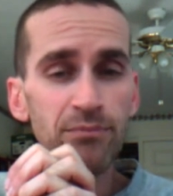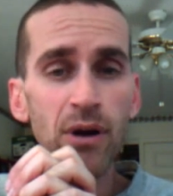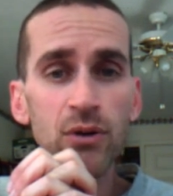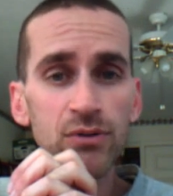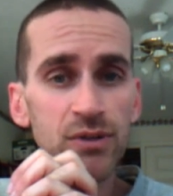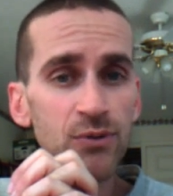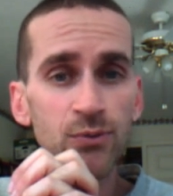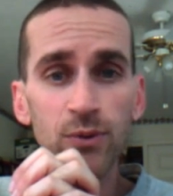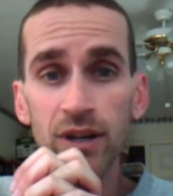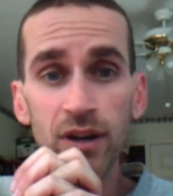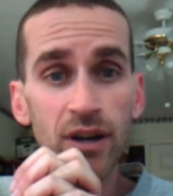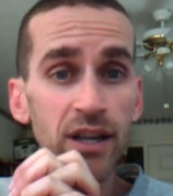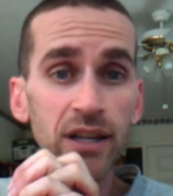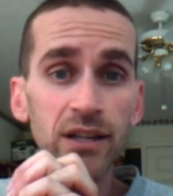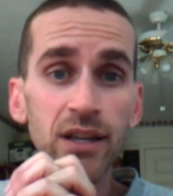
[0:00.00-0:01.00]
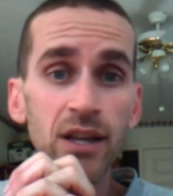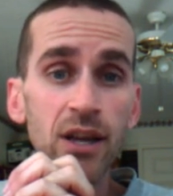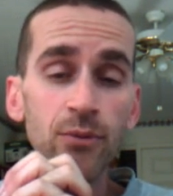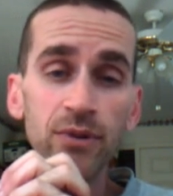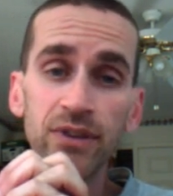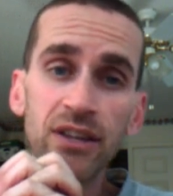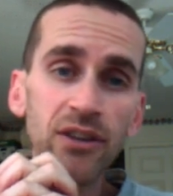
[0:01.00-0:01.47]
pose his will, and
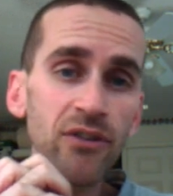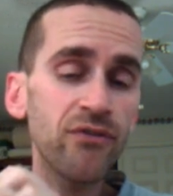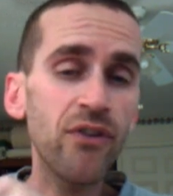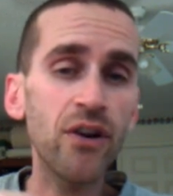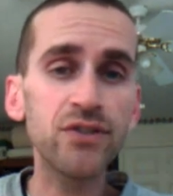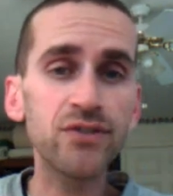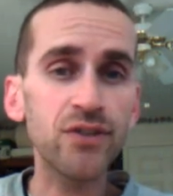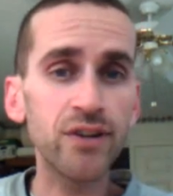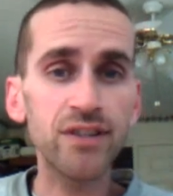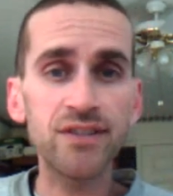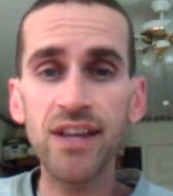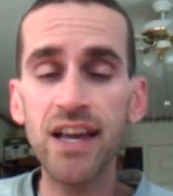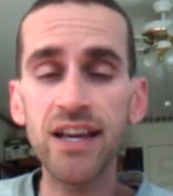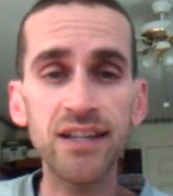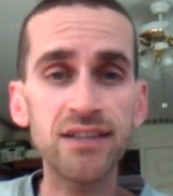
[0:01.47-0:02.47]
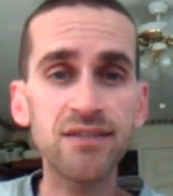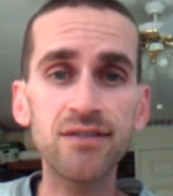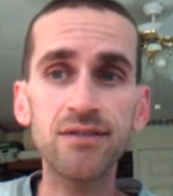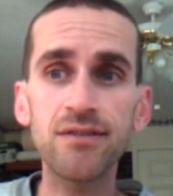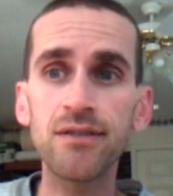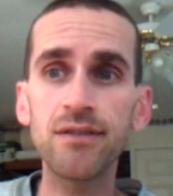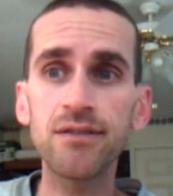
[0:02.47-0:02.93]
within the first 30
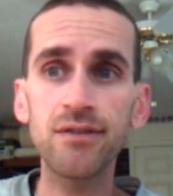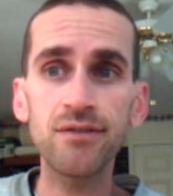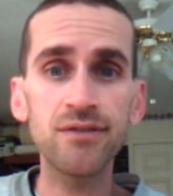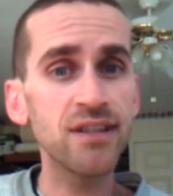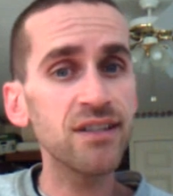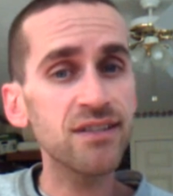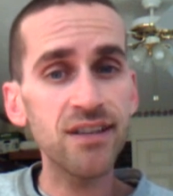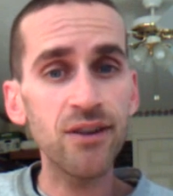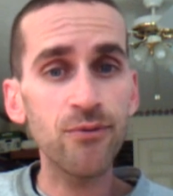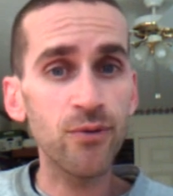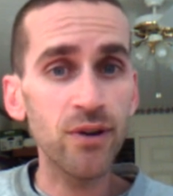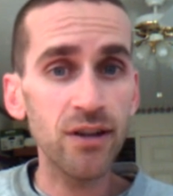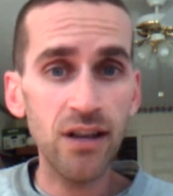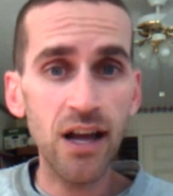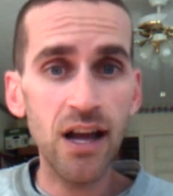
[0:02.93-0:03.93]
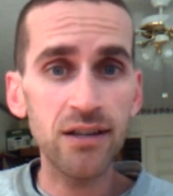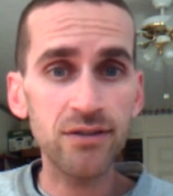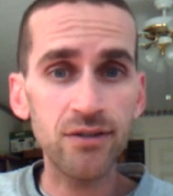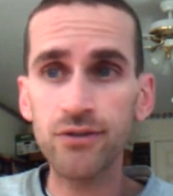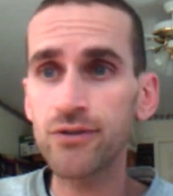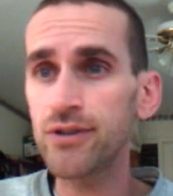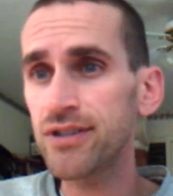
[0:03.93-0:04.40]
seconds, Slazinski
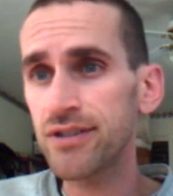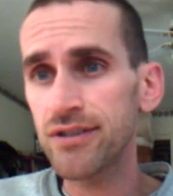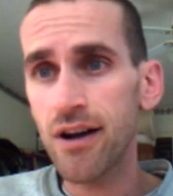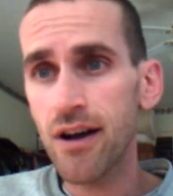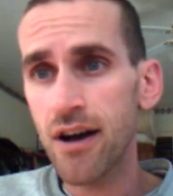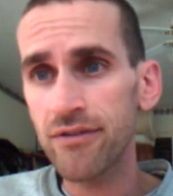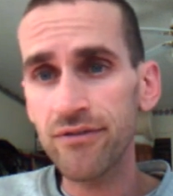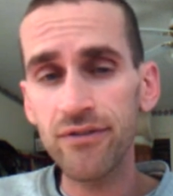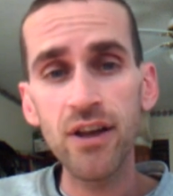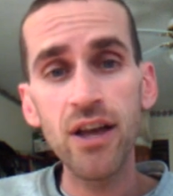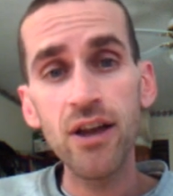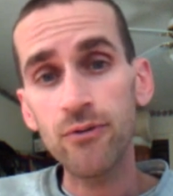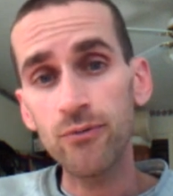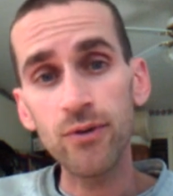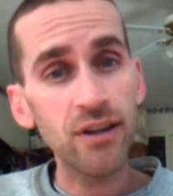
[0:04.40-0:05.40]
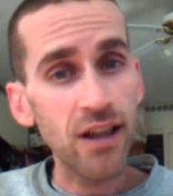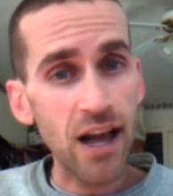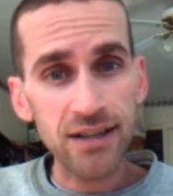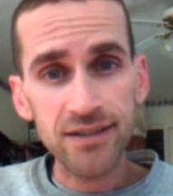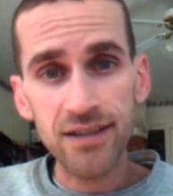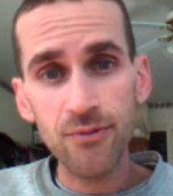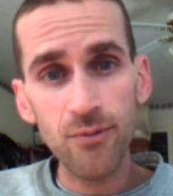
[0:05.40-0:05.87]
realized, or Krzysztof
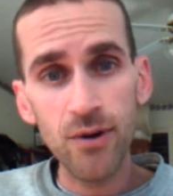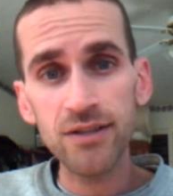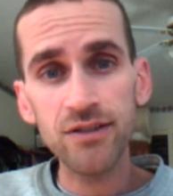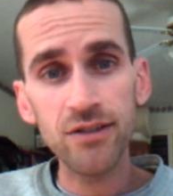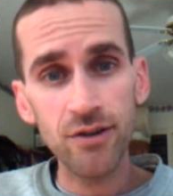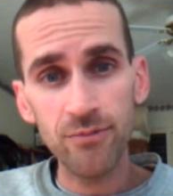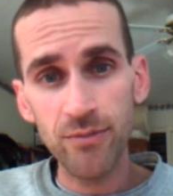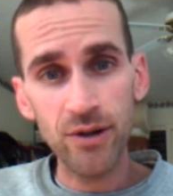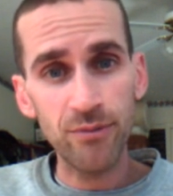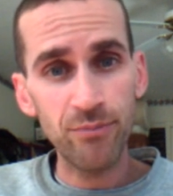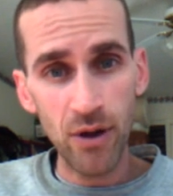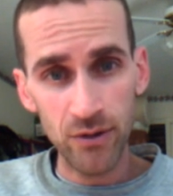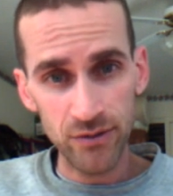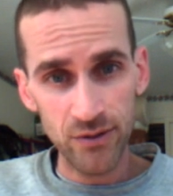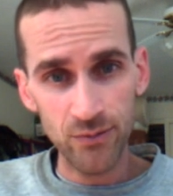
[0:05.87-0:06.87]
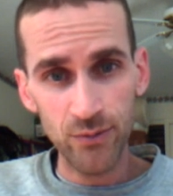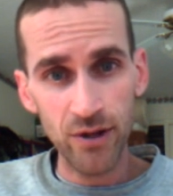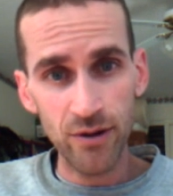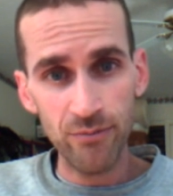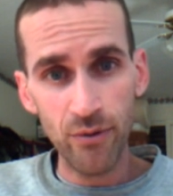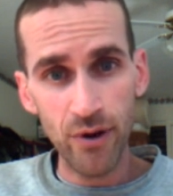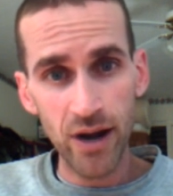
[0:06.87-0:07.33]
realized he wasn't going to be able to pose his
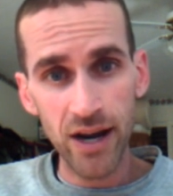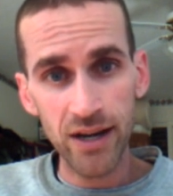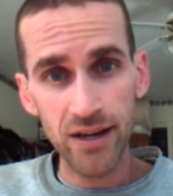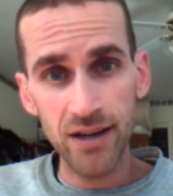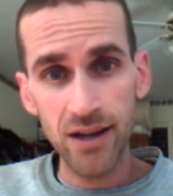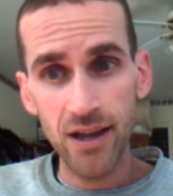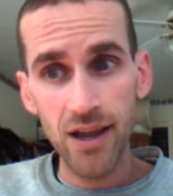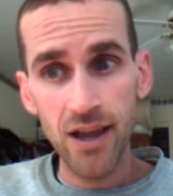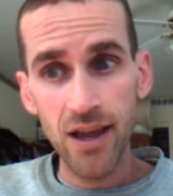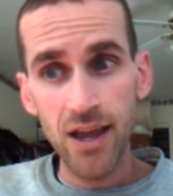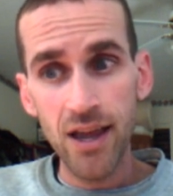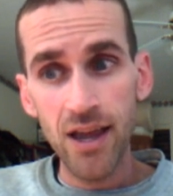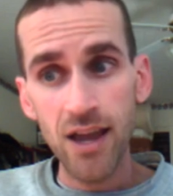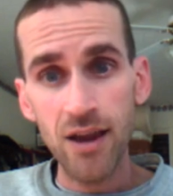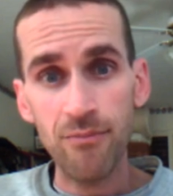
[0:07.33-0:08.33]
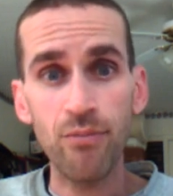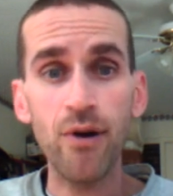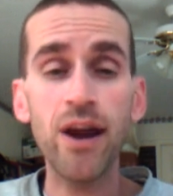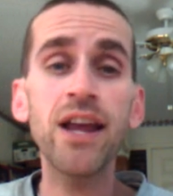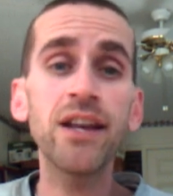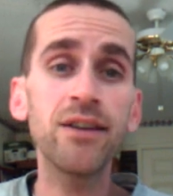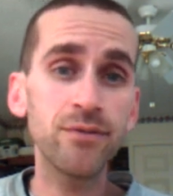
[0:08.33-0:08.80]
will on Brandon, and
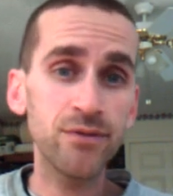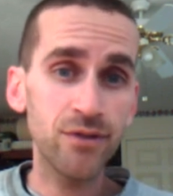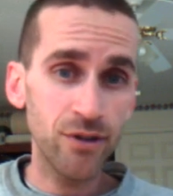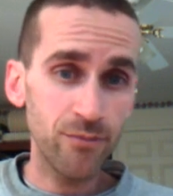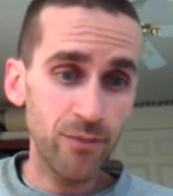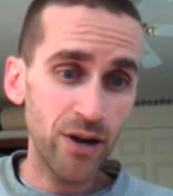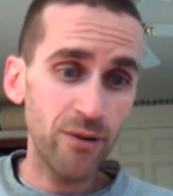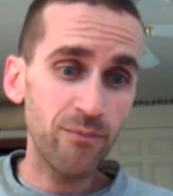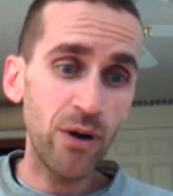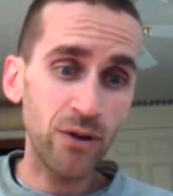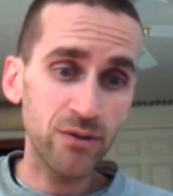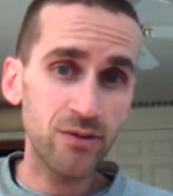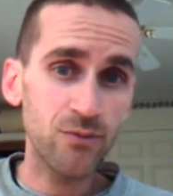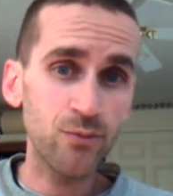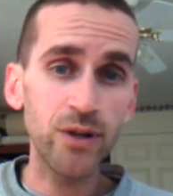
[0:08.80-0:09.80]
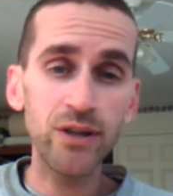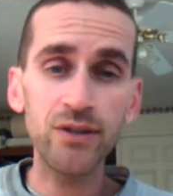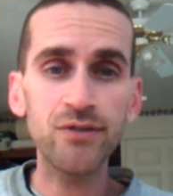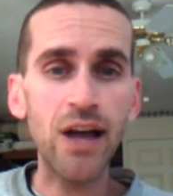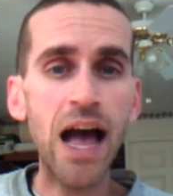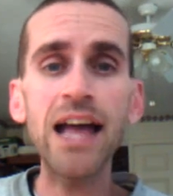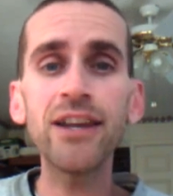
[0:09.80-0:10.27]
Brandon was going to be able to pose his
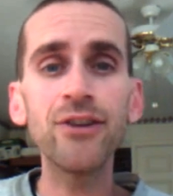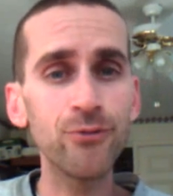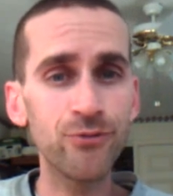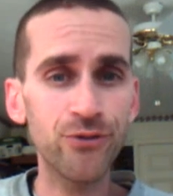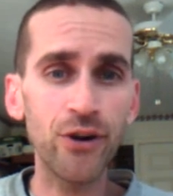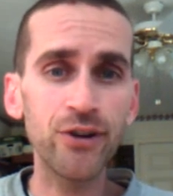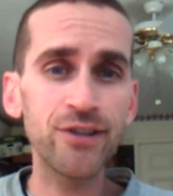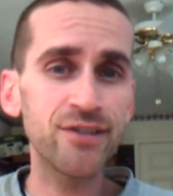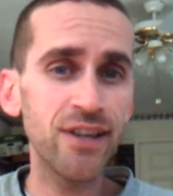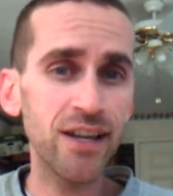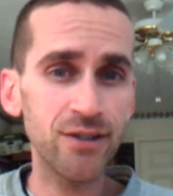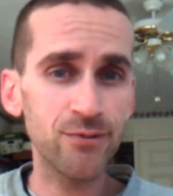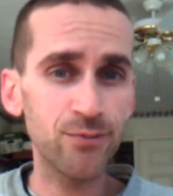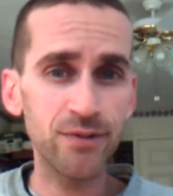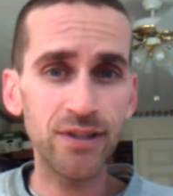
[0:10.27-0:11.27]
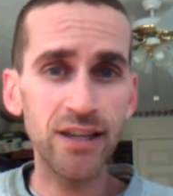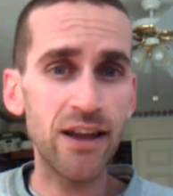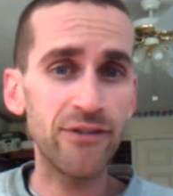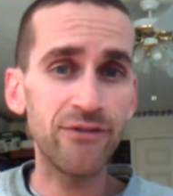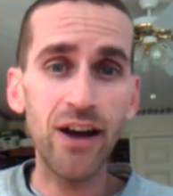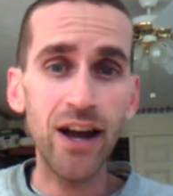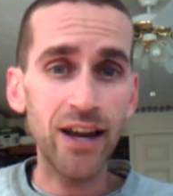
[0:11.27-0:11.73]
will. So I knew 30 seconds within
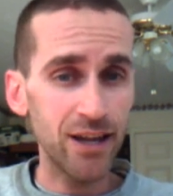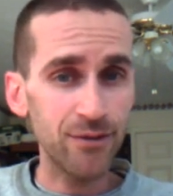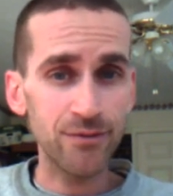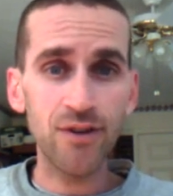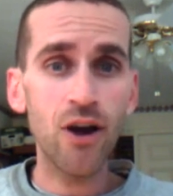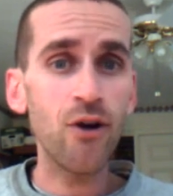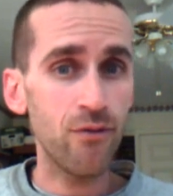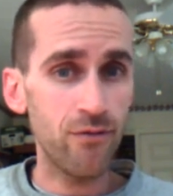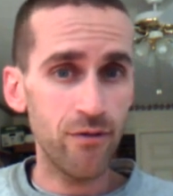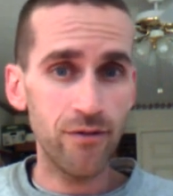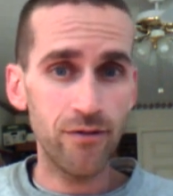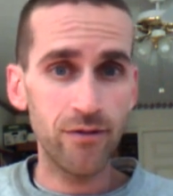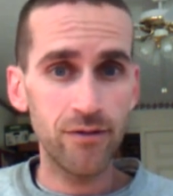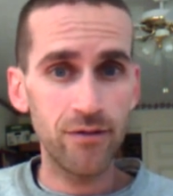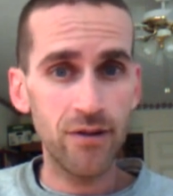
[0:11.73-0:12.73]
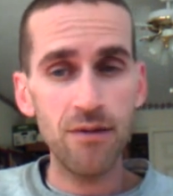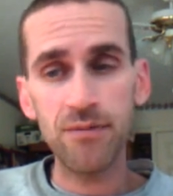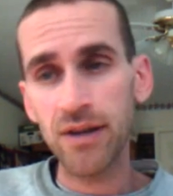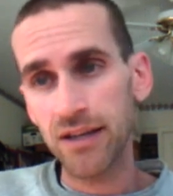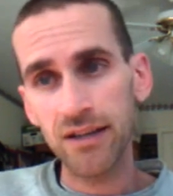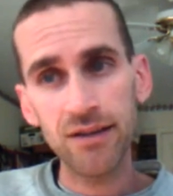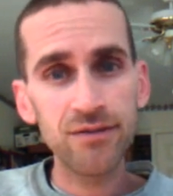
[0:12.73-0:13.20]
that fight, it was over. I
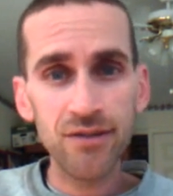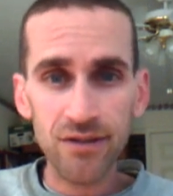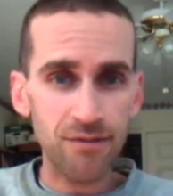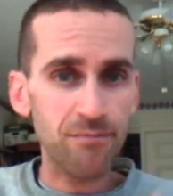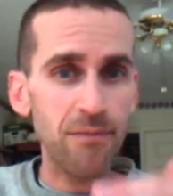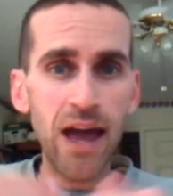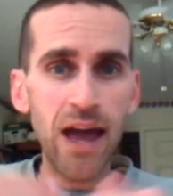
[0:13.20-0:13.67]
mean, it was just a